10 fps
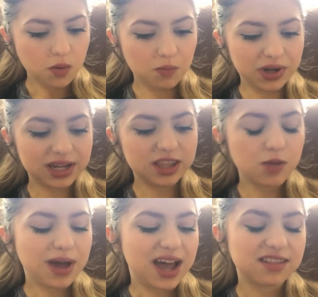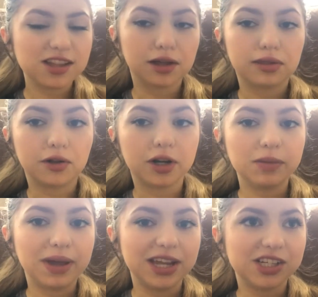But in the past, like,
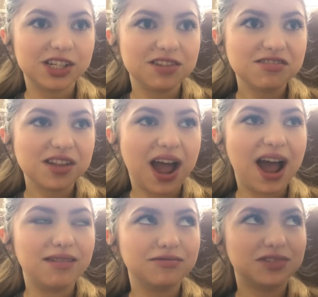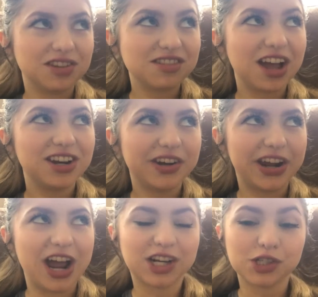30 pages, I've decided
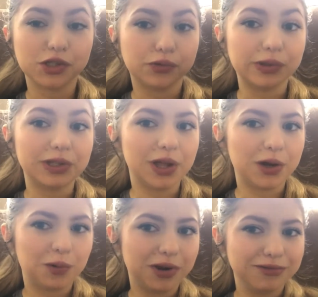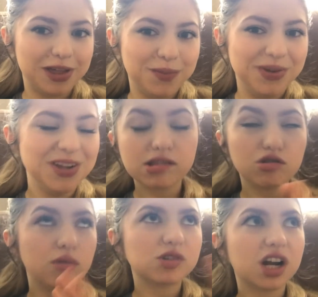I actually really like one of them.
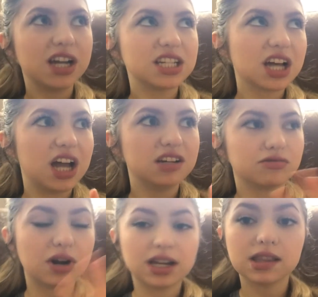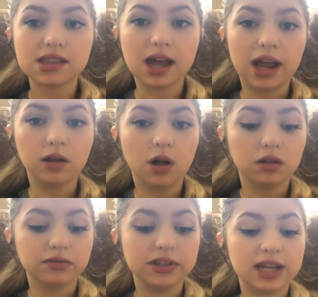So I'm trying to kind of reconcile
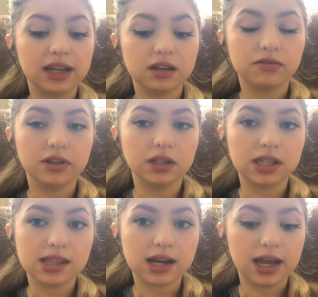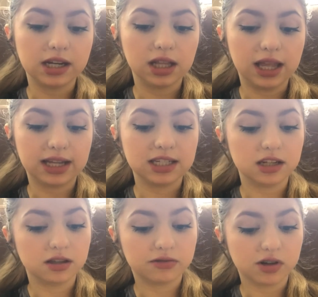all of the negative feelings that I had collected
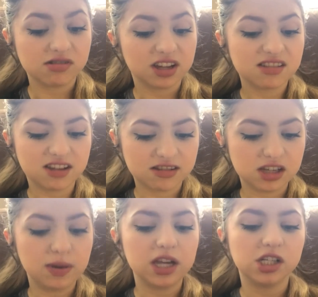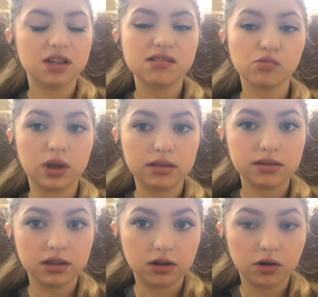in the first, like, 60 pages
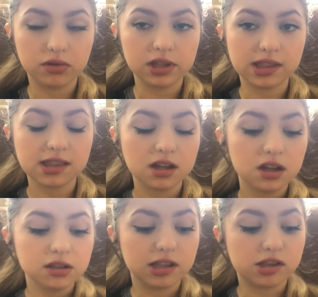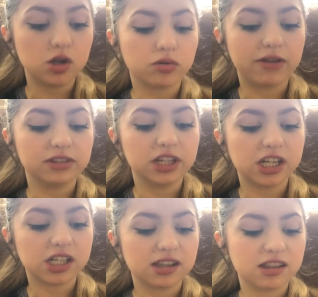with, you know, these new
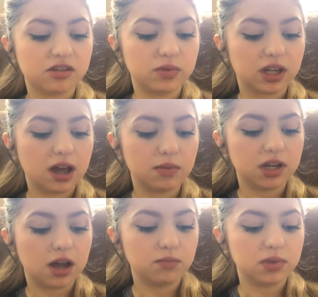revelations that have been coming up.